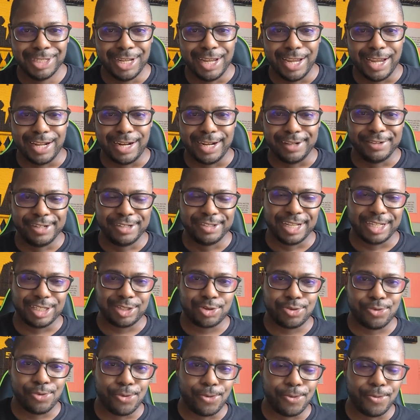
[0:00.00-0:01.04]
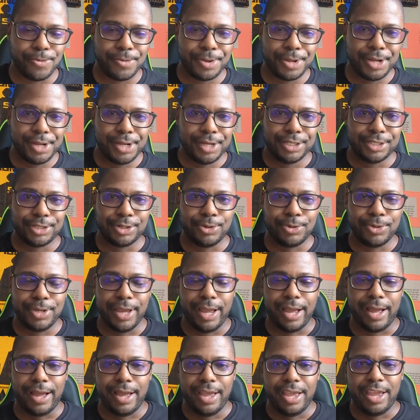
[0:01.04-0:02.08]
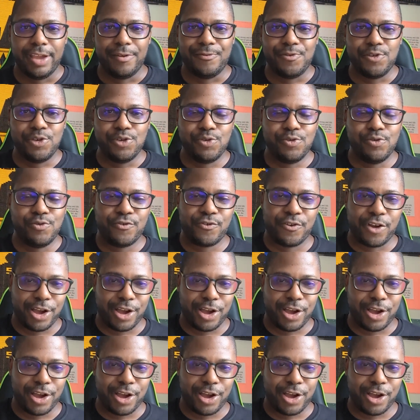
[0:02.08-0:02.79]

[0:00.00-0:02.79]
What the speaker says: And I think that's cool. So yeah, if you've